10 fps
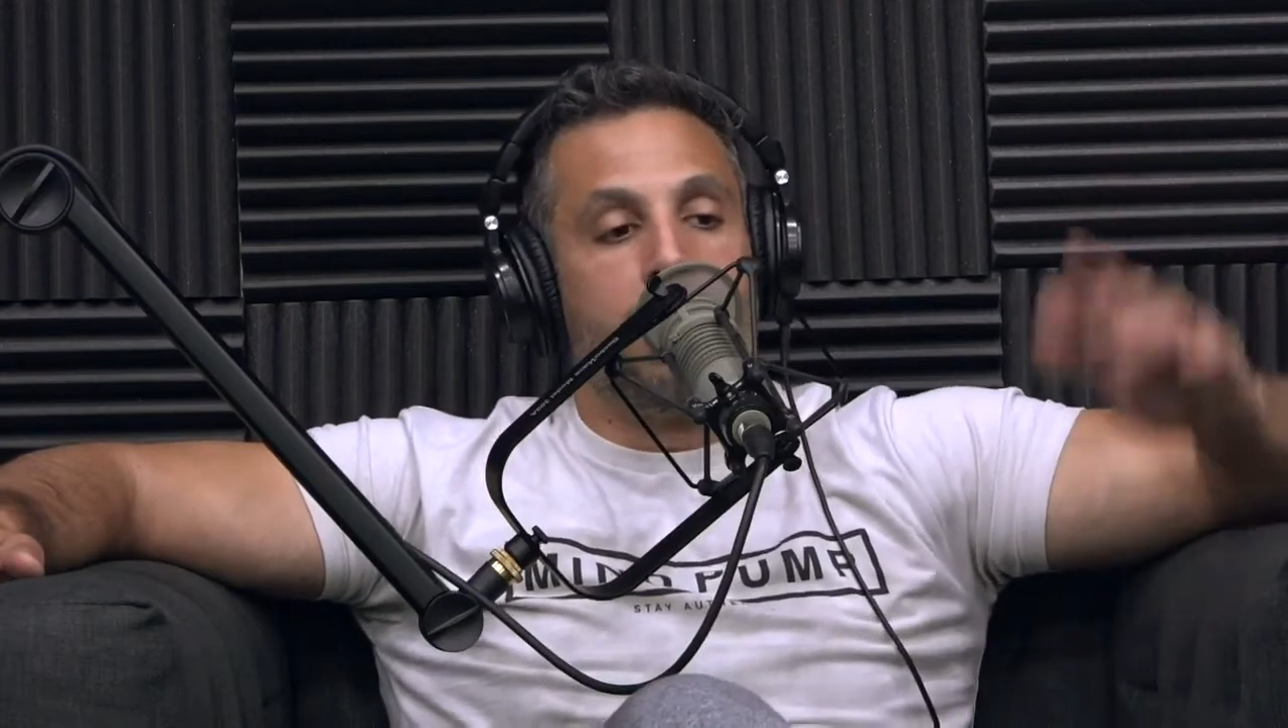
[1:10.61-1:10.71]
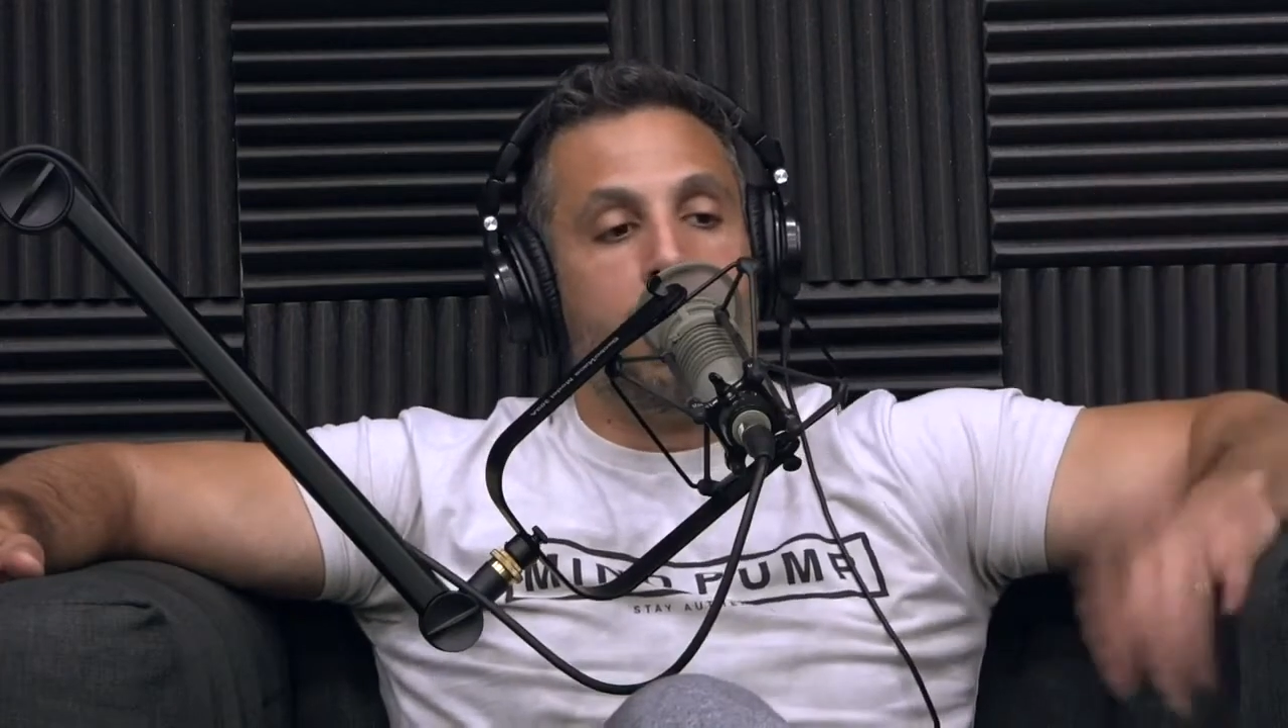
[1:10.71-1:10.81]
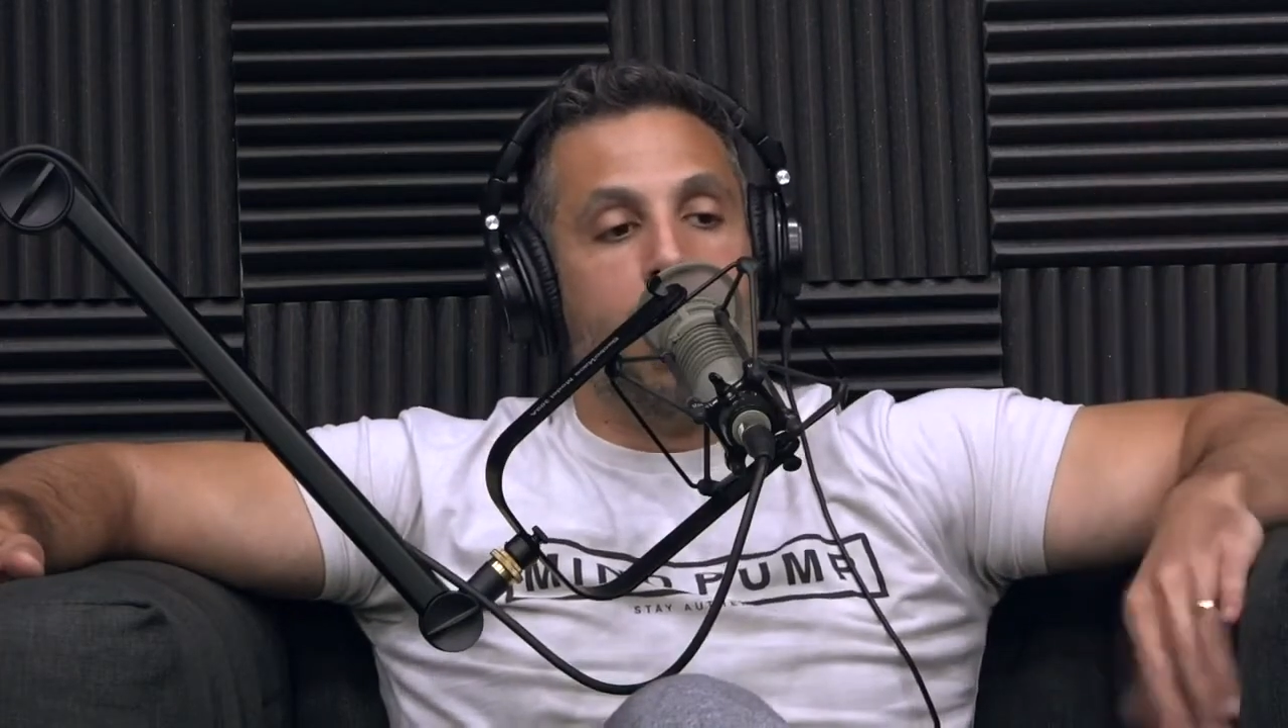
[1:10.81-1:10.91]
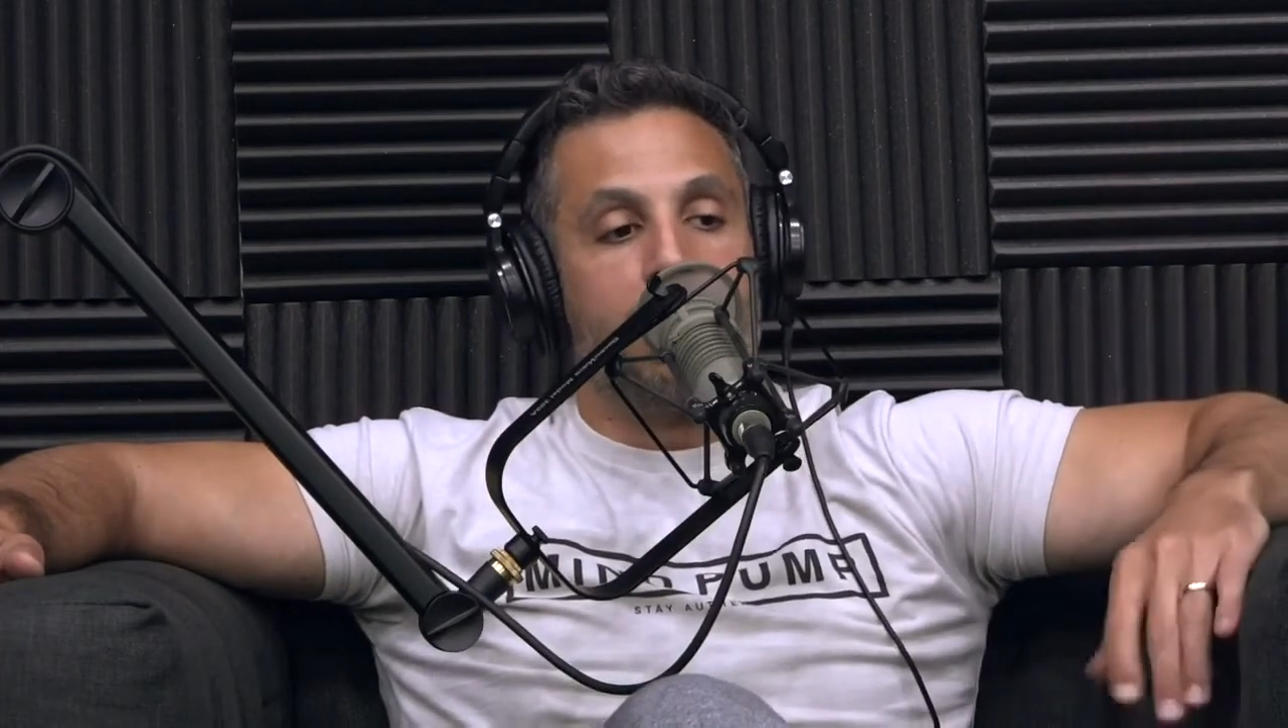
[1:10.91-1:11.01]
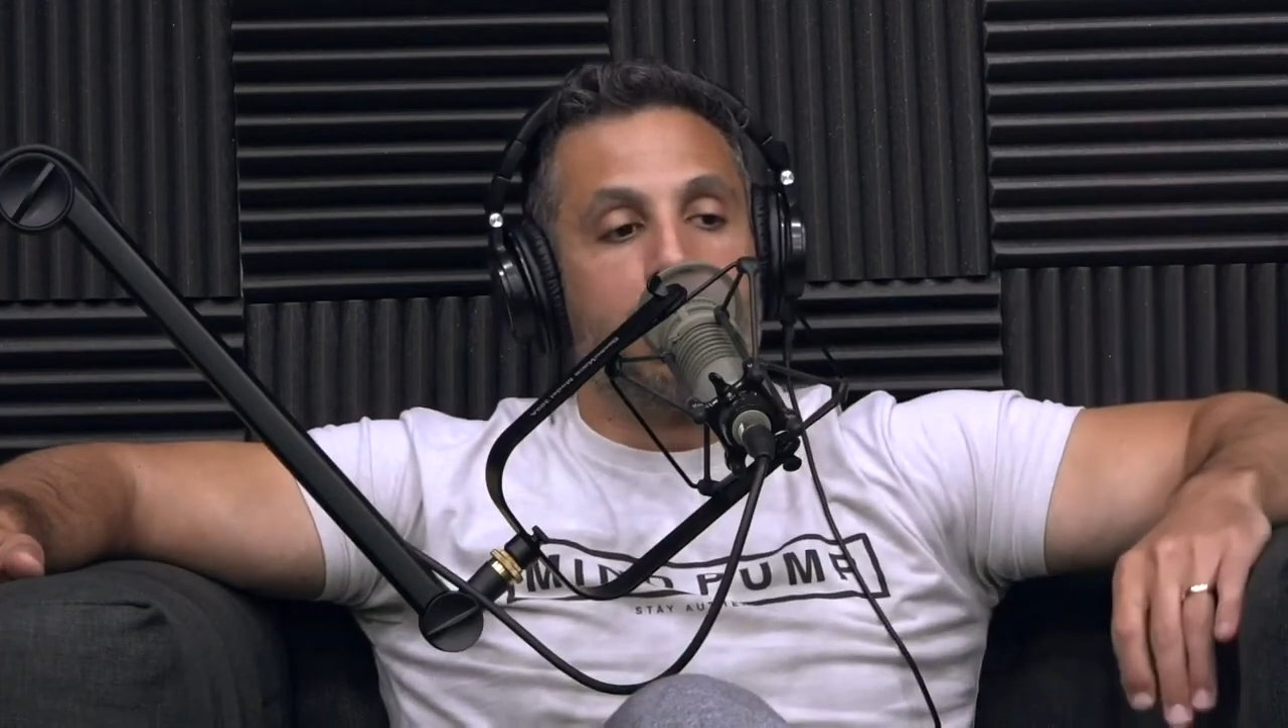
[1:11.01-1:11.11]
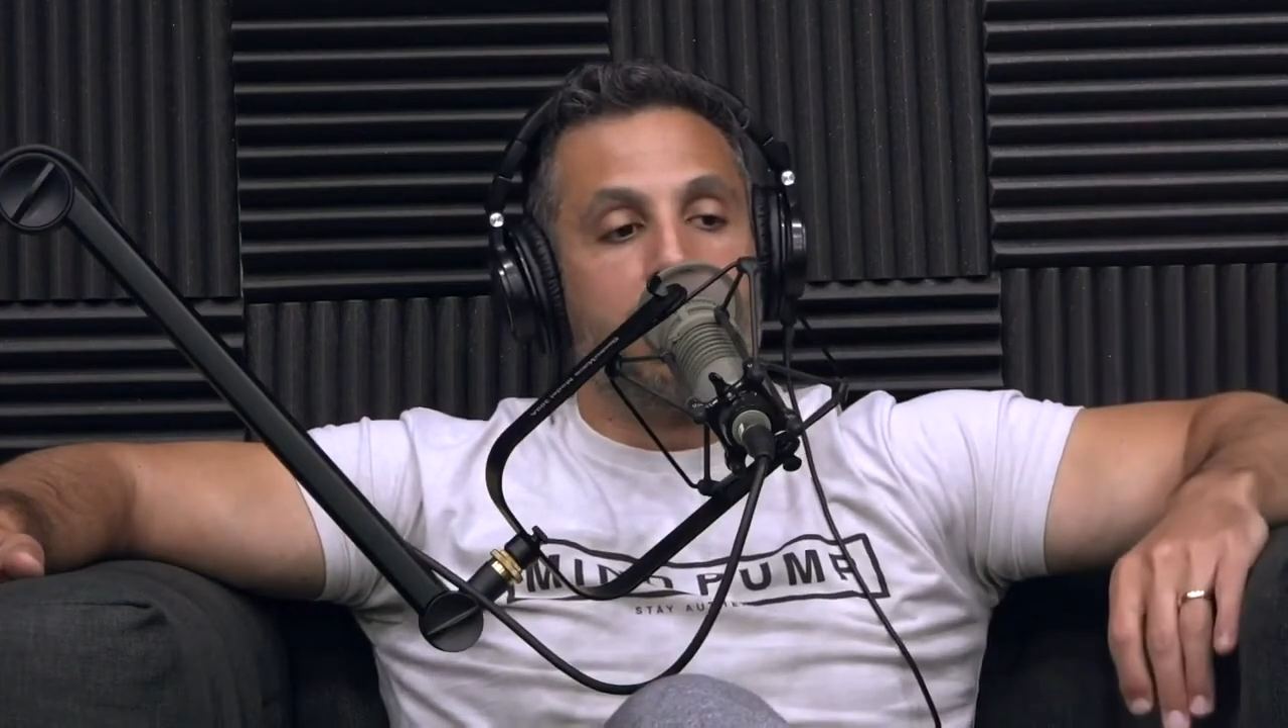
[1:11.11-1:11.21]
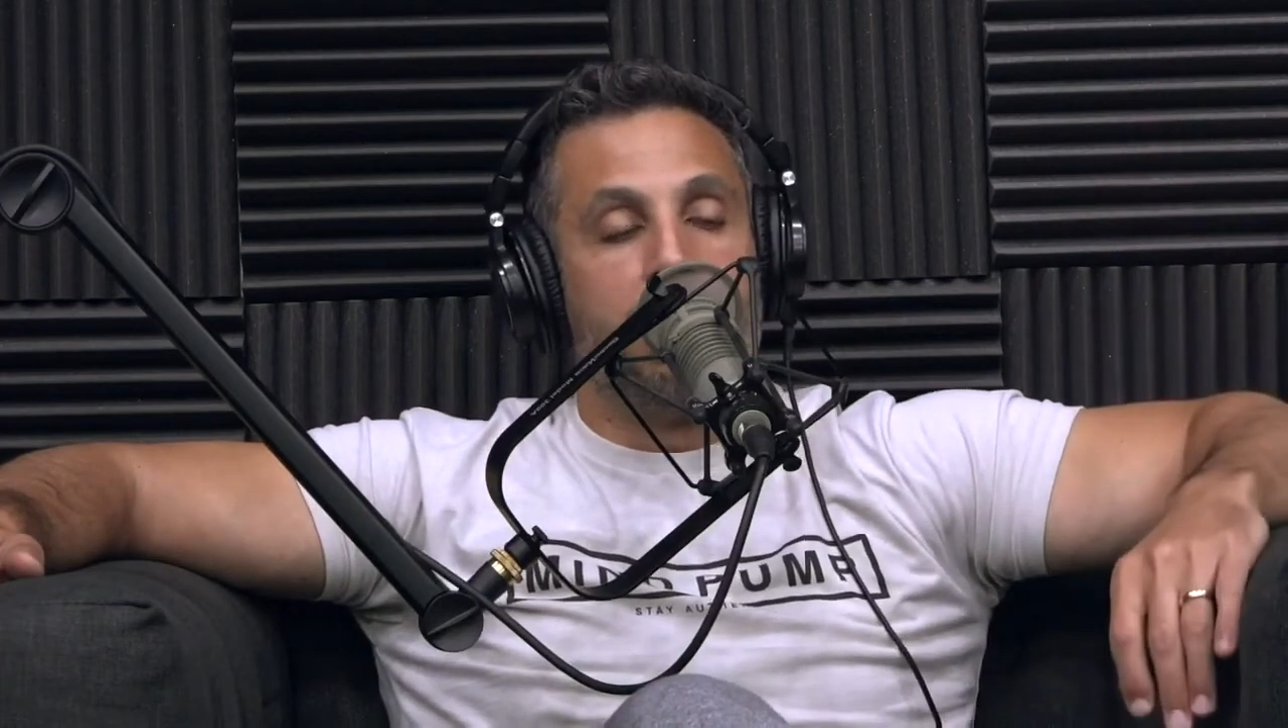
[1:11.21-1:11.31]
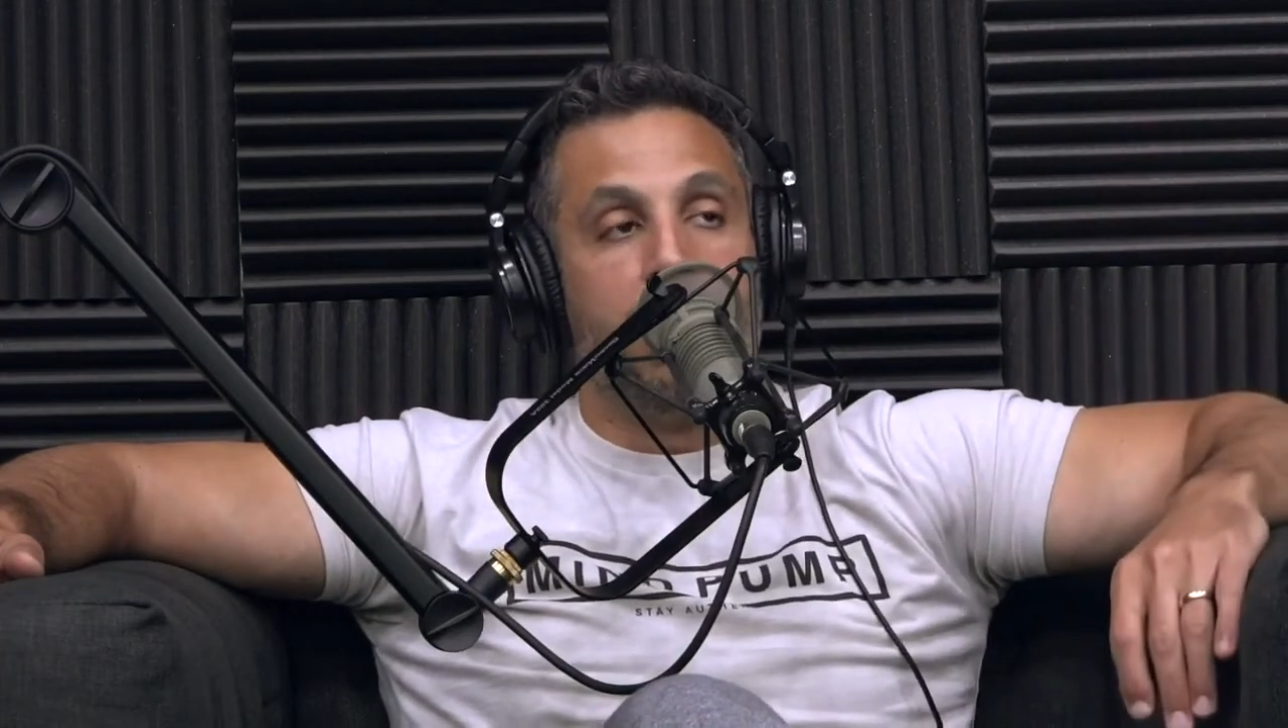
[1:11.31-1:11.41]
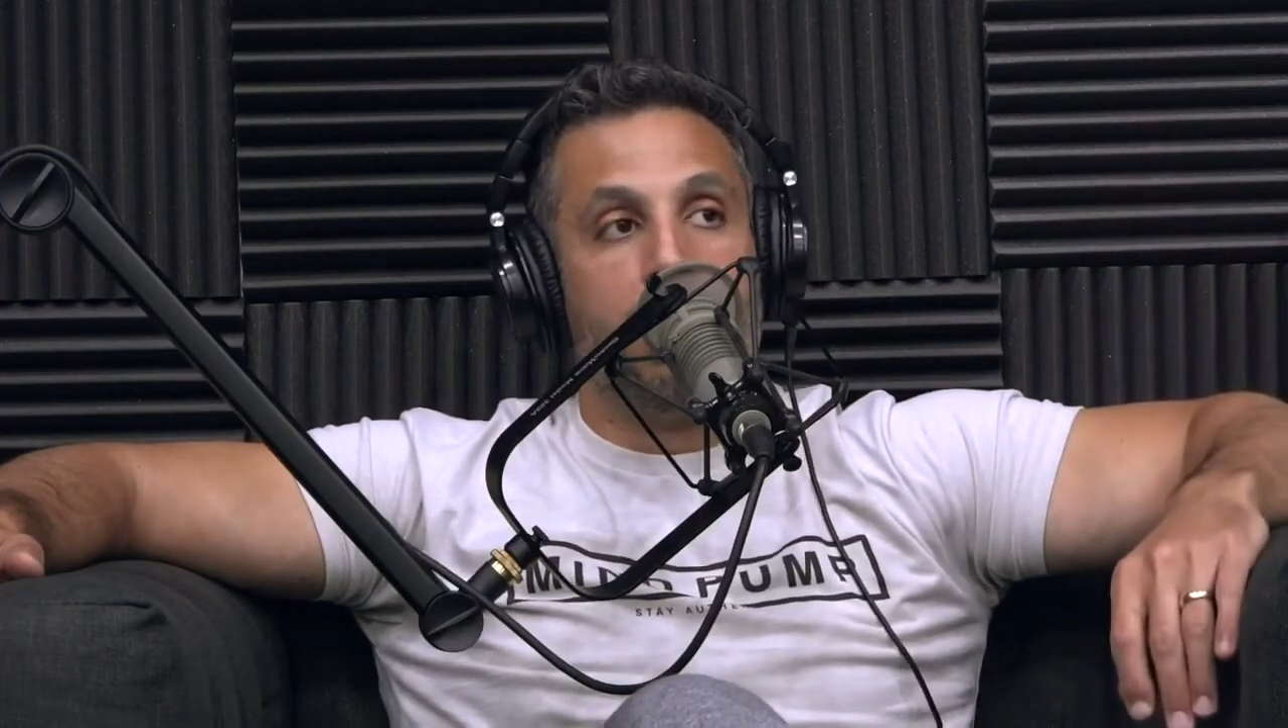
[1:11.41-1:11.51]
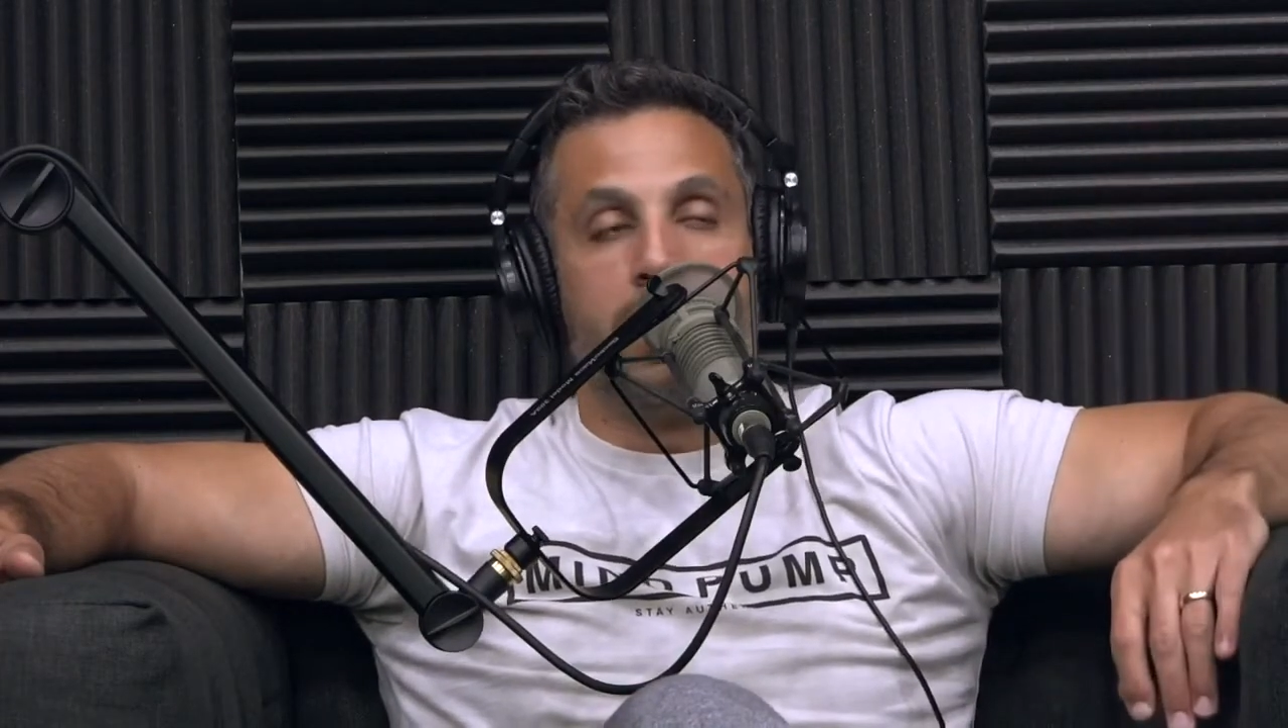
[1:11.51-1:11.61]
I start to
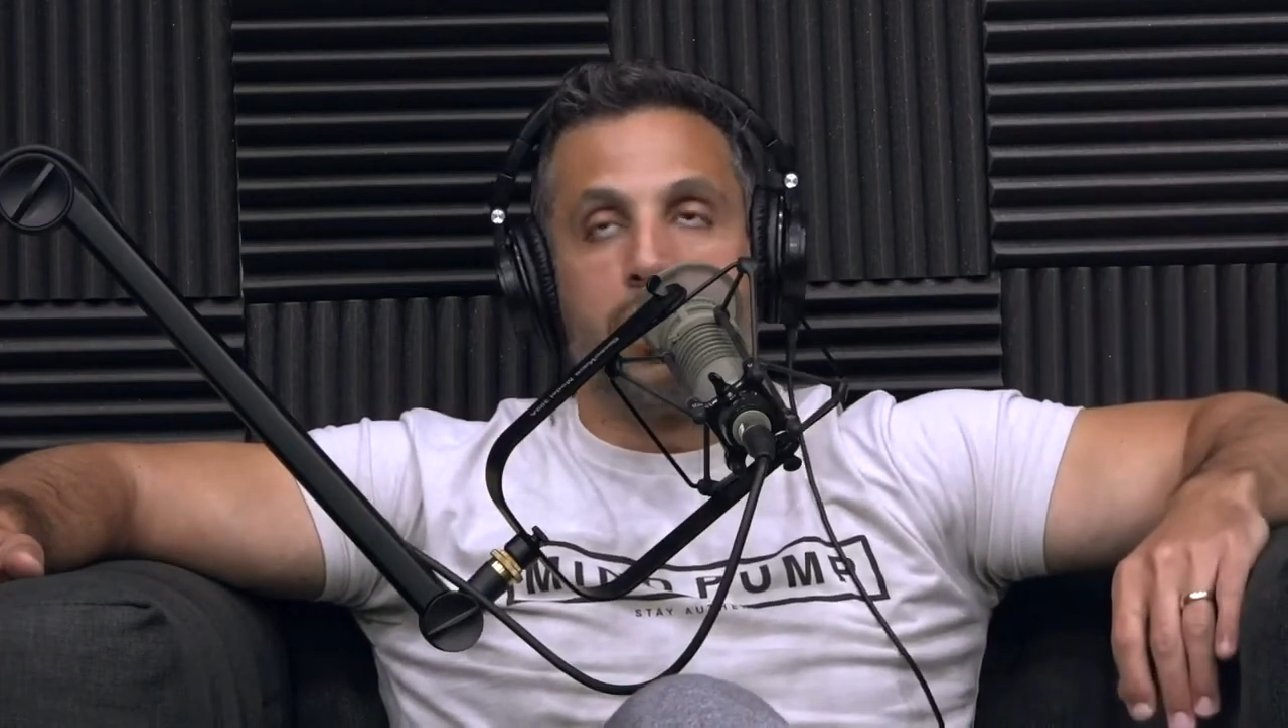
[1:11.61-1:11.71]
feel